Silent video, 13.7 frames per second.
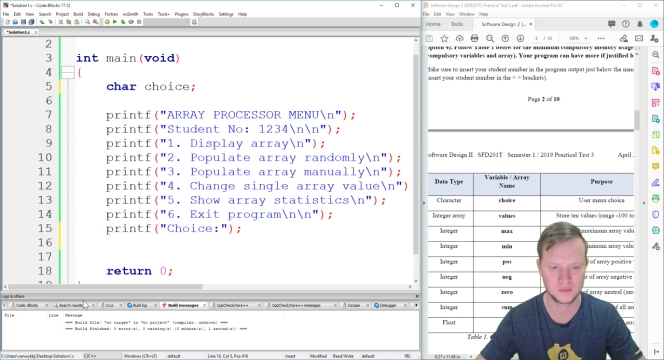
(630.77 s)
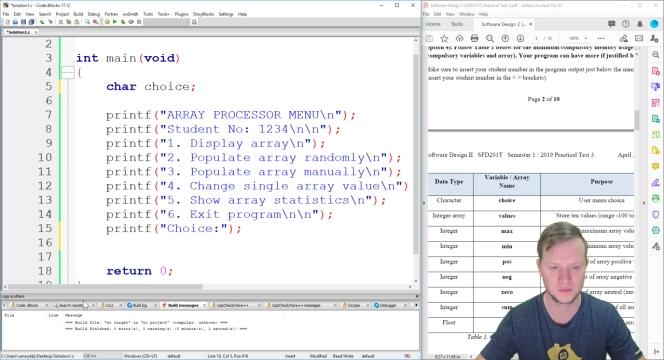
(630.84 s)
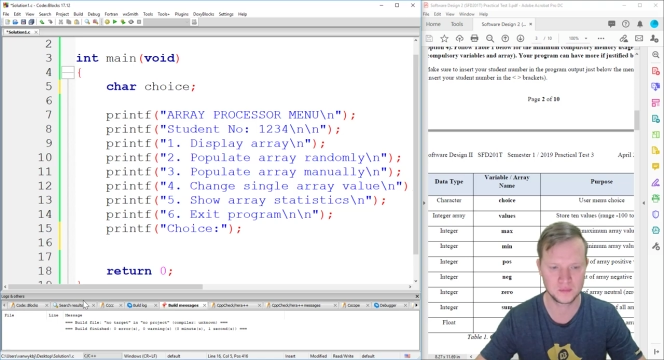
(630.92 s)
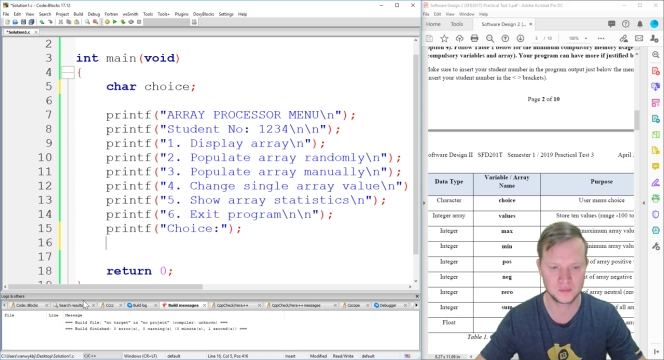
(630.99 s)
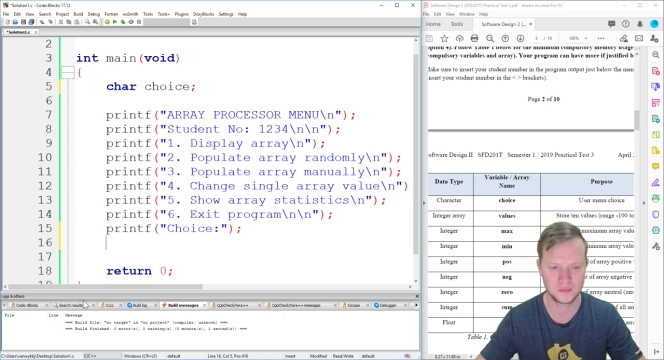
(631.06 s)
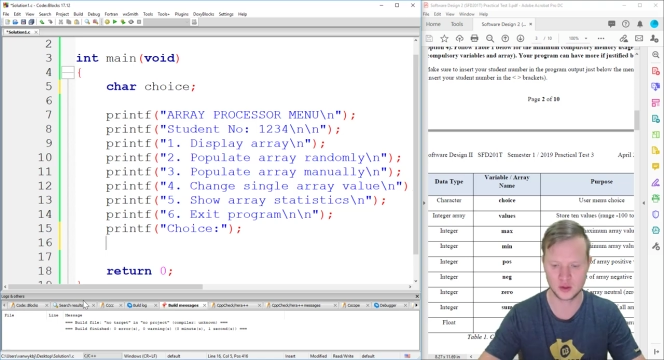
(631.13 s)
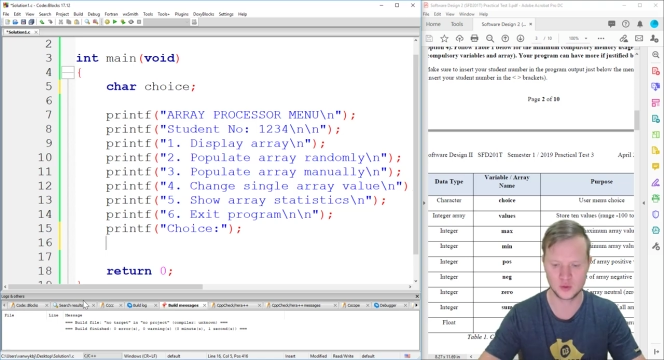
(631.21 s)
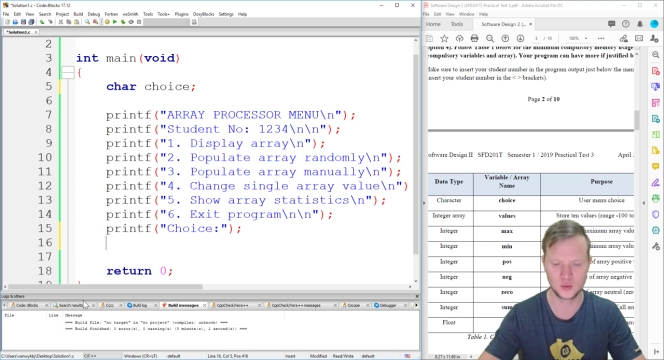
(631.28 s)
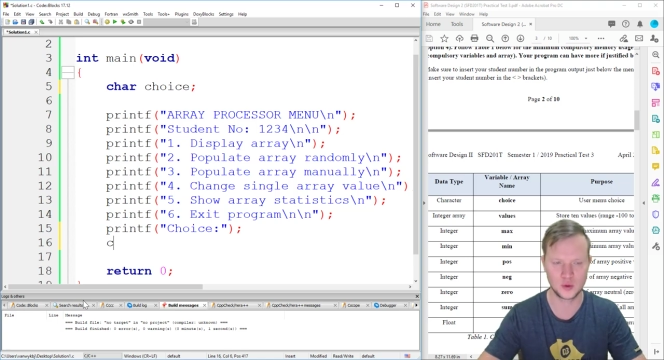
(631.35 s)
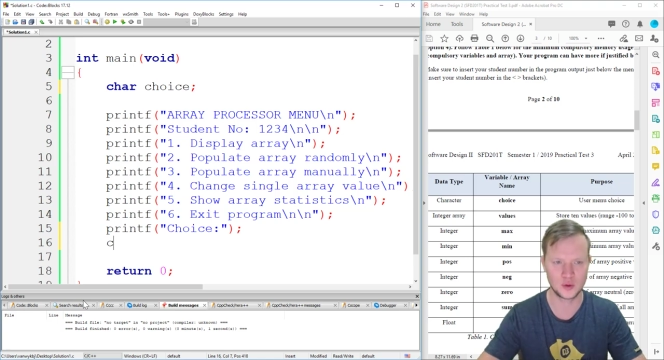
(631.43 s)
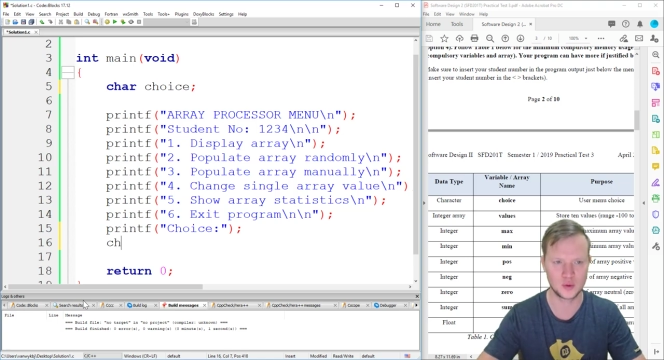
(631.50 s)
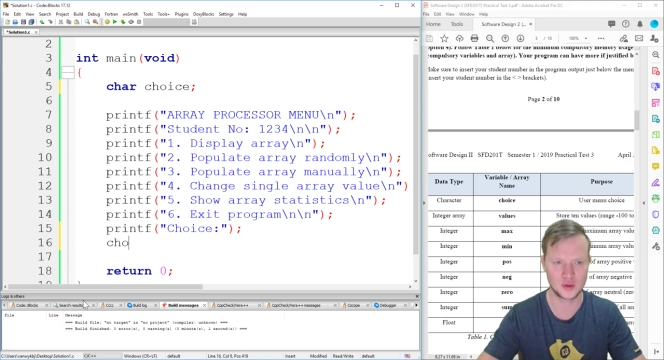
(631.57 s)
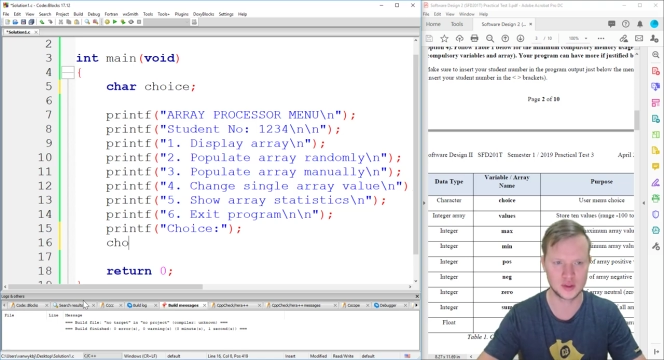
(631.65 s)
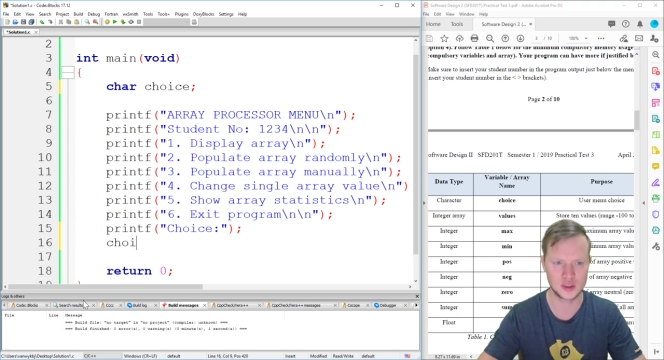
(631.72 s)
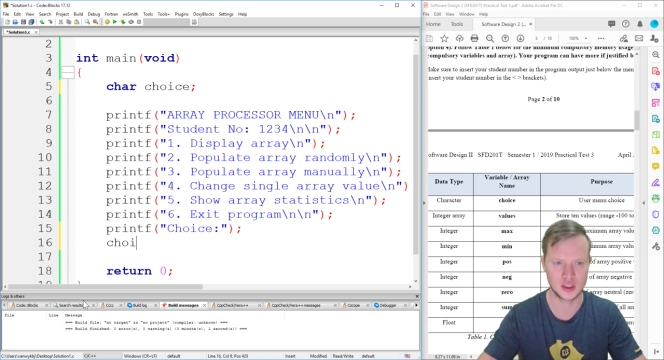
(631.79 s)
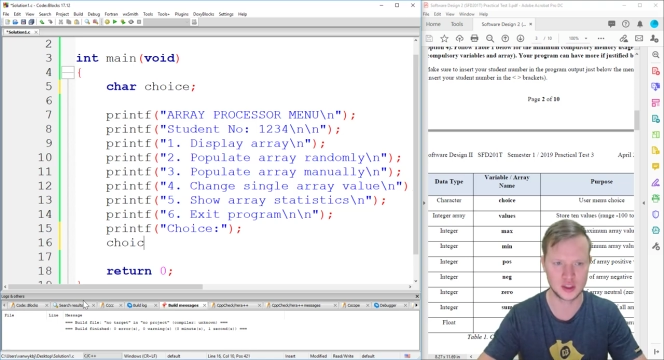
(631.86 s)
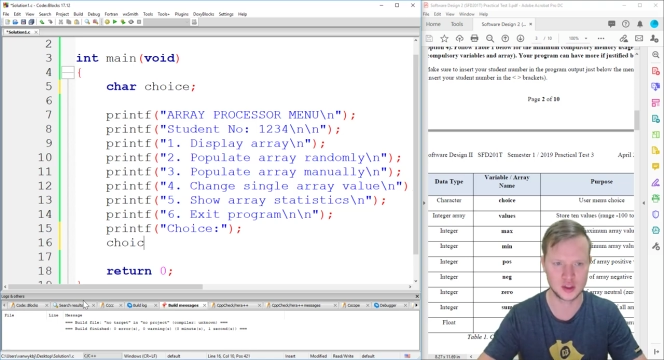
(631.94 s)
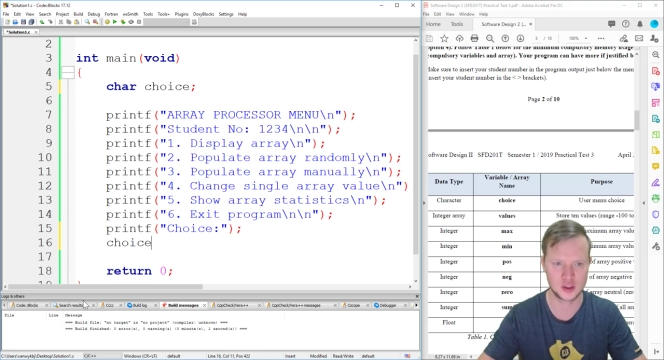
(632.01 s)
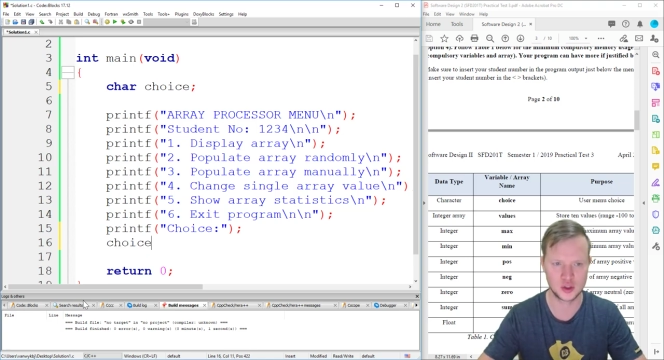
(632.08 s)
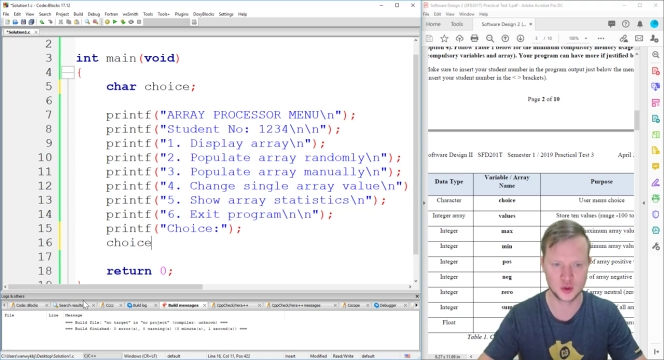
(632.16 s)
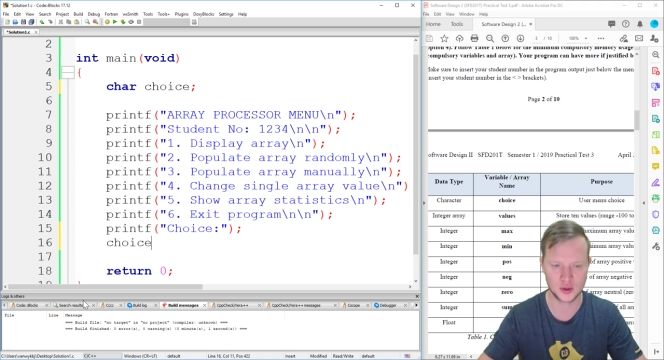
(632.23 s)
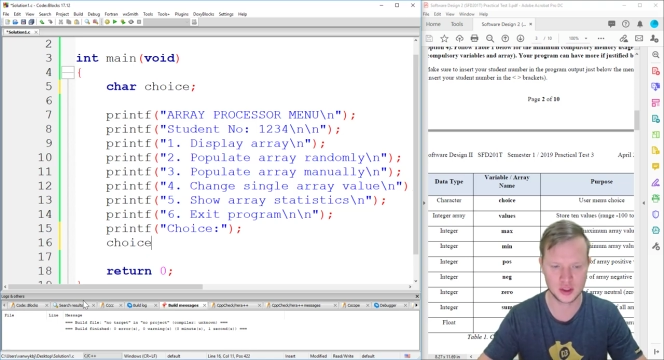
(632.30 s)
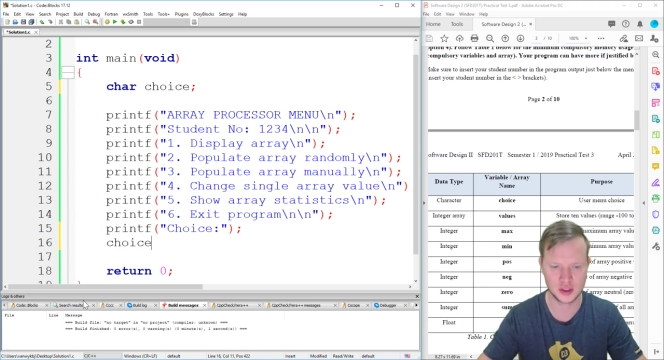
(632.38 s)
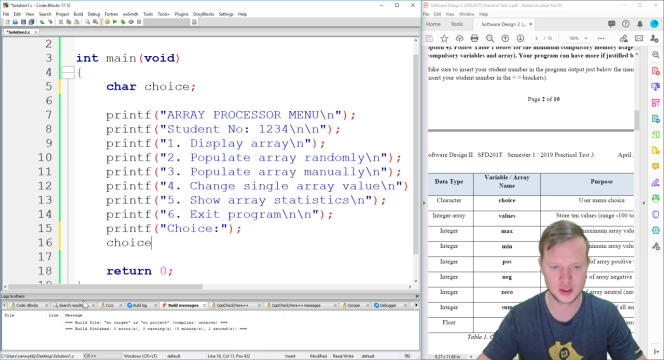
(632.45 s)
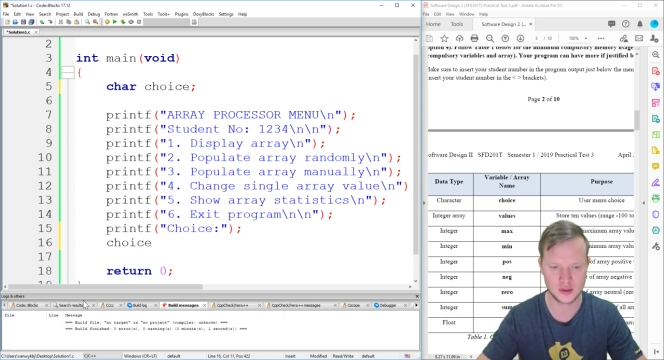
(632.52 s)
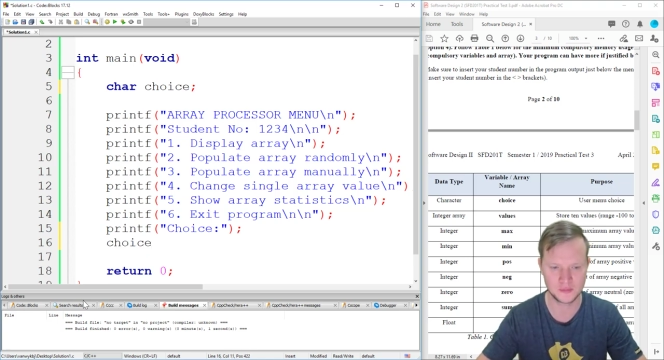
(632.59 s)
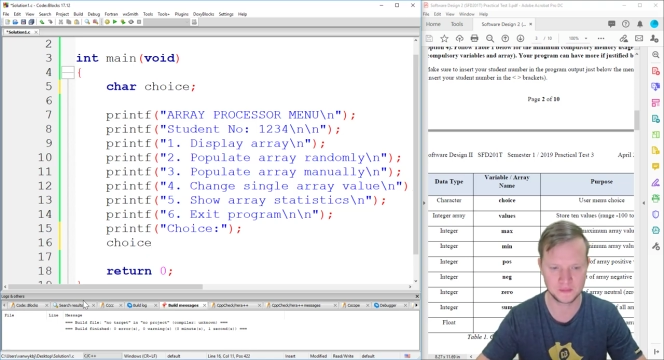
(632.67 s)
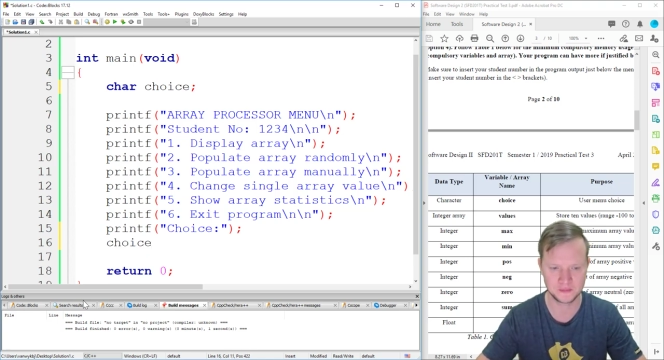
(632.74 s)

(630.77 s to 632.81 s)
And so we will say choice